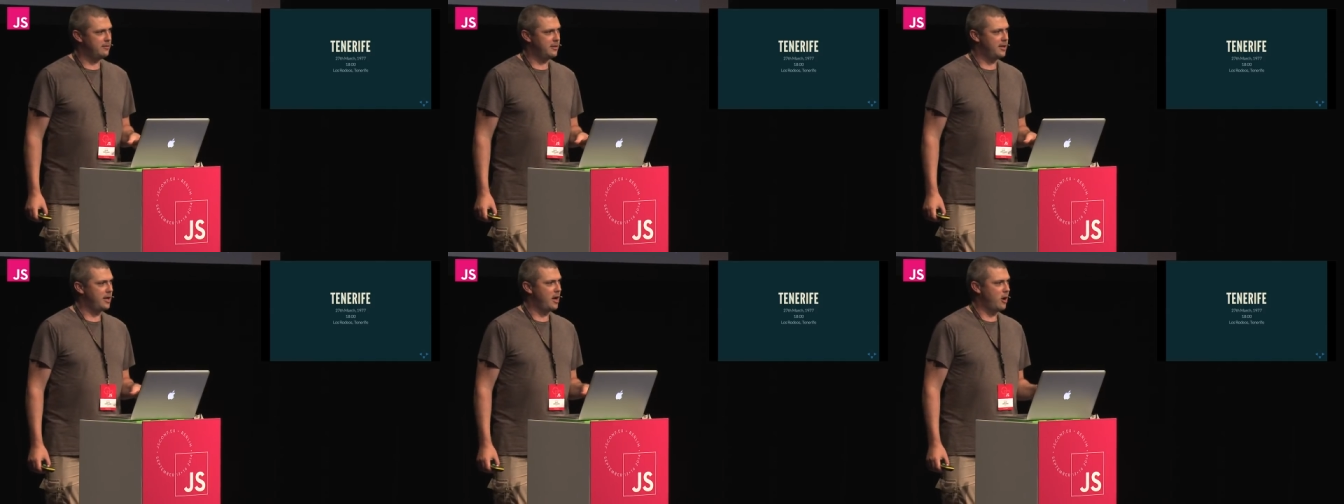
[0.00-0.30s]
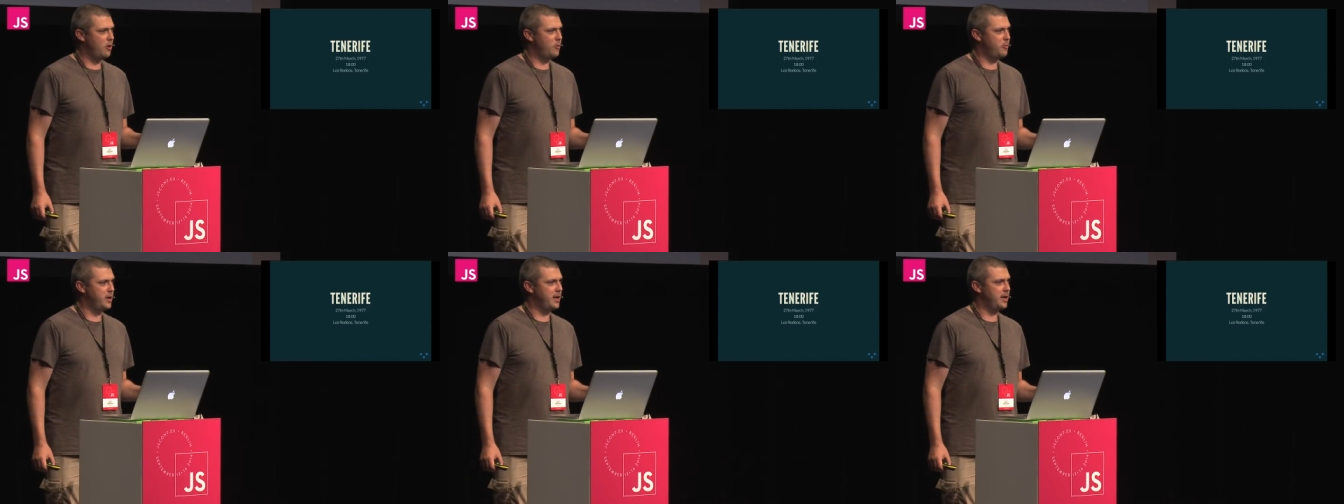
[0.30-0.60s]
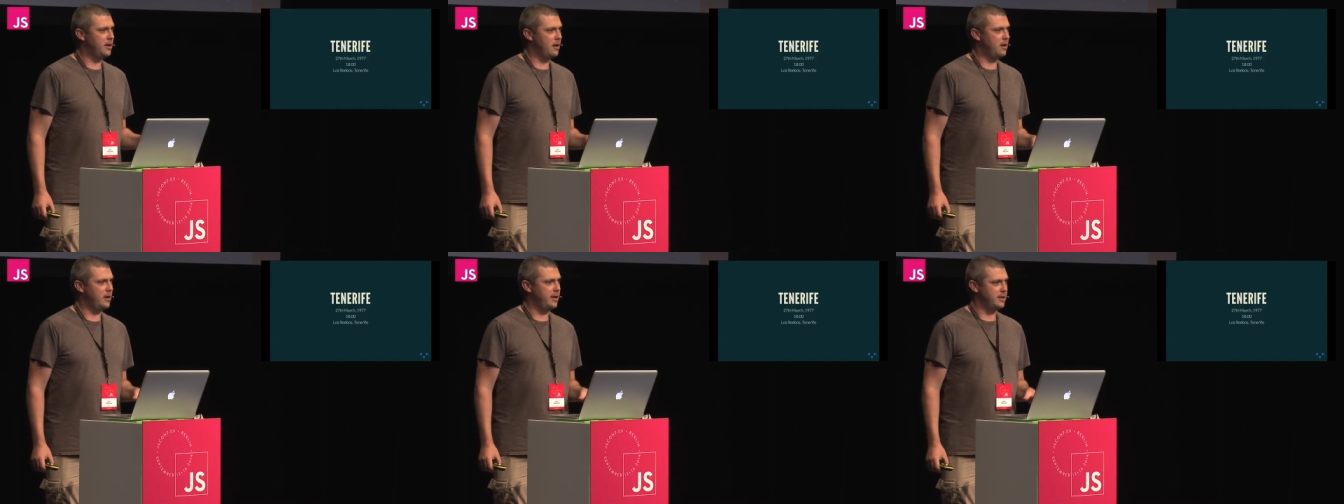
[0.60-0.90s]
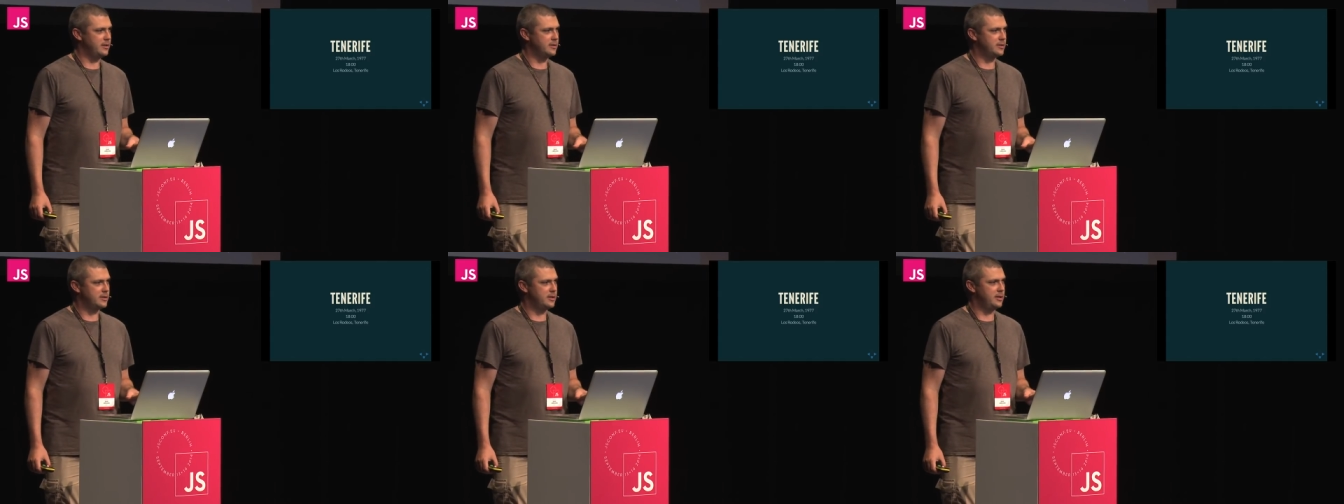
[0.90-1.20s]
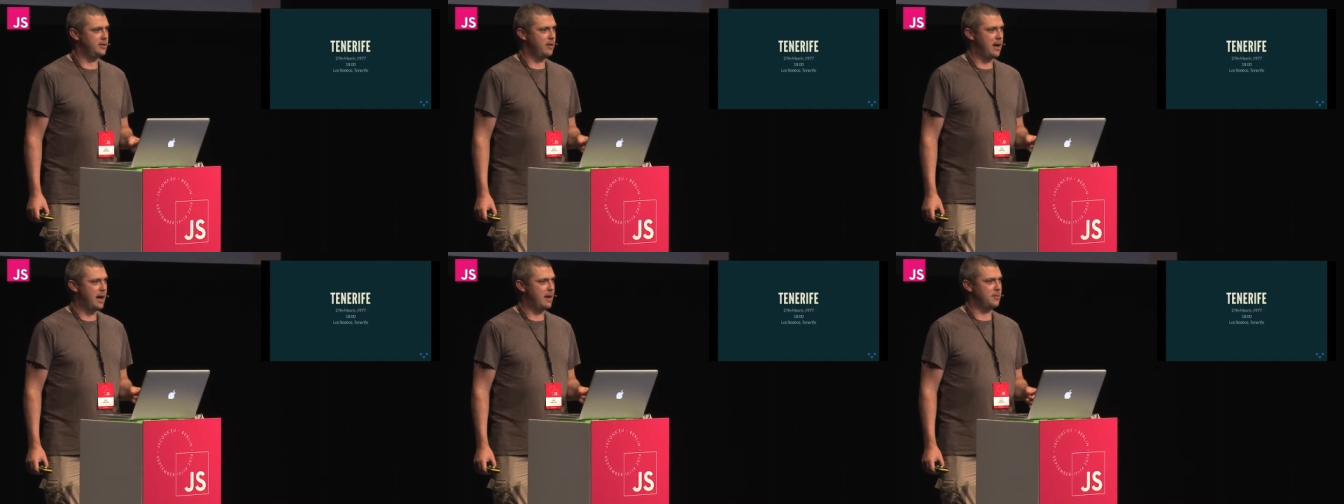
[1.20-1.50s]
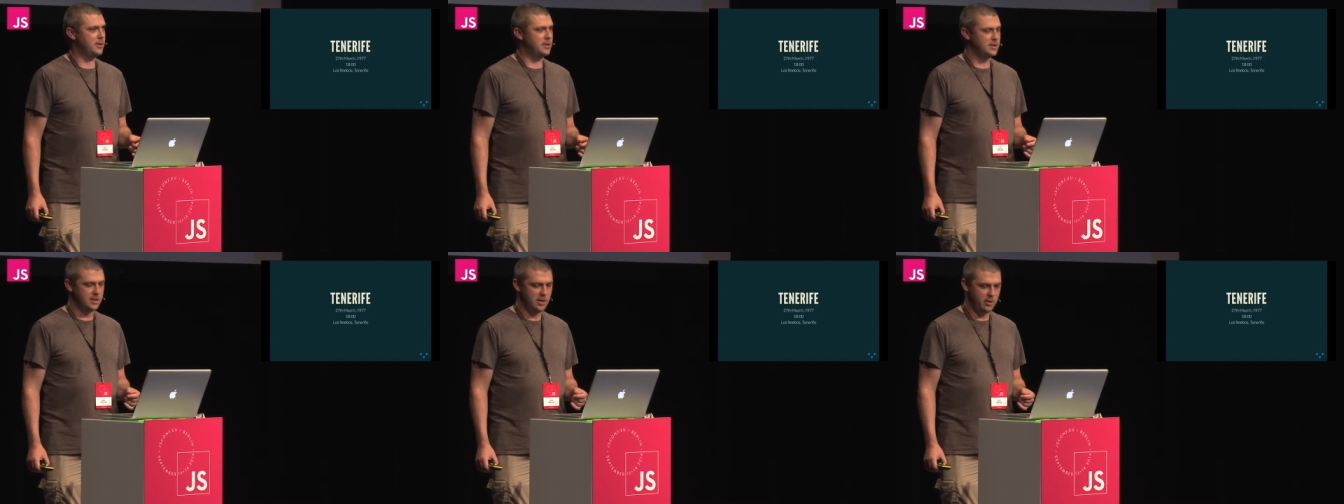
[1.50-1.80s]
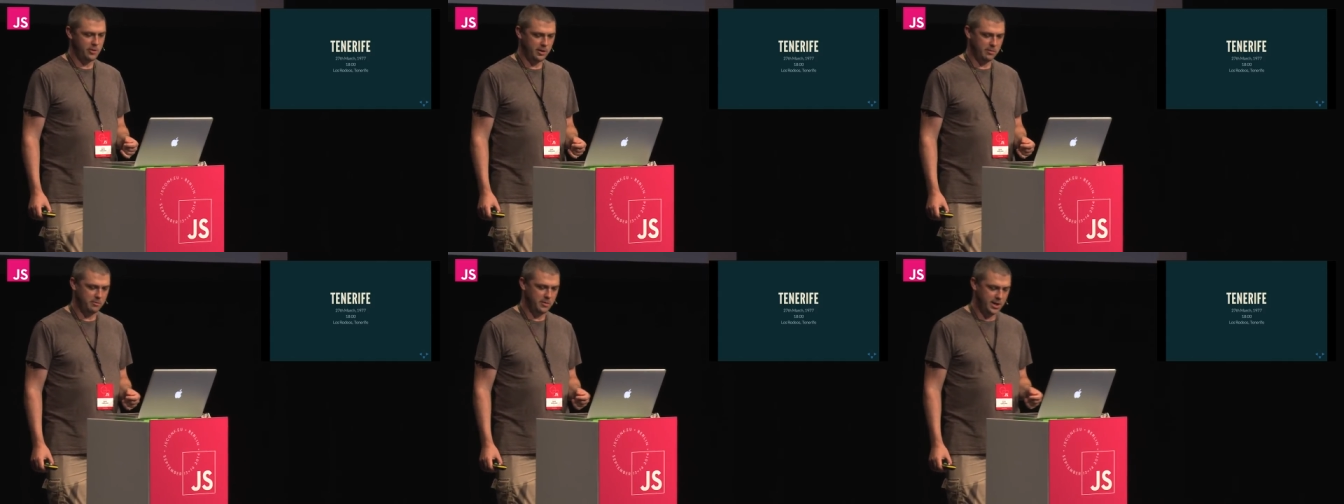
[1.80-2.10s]
the opening lines to ABBA's
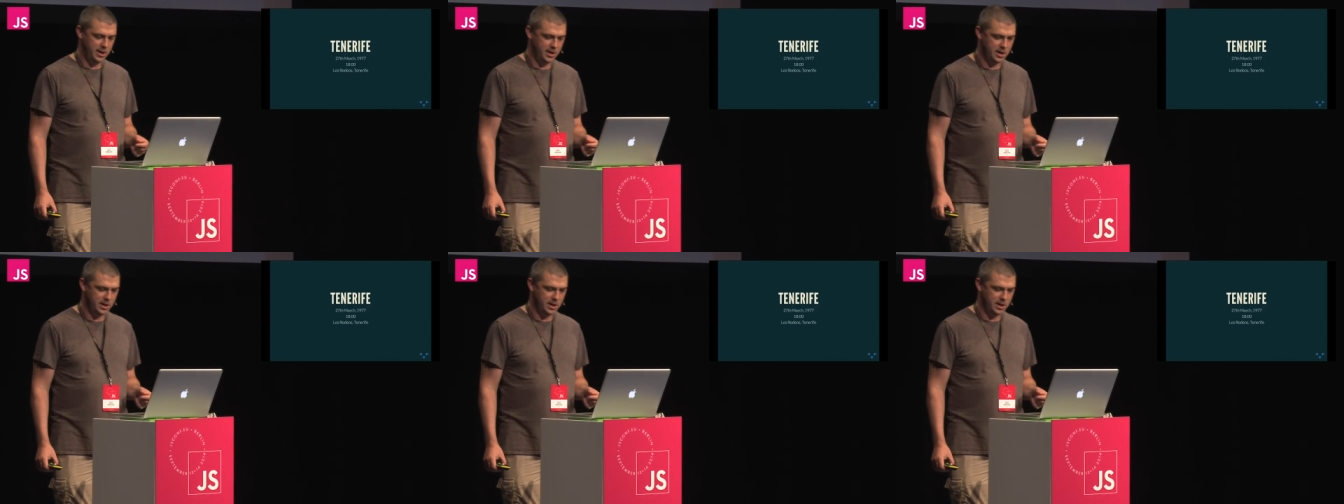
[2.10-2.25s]
Knowing Me,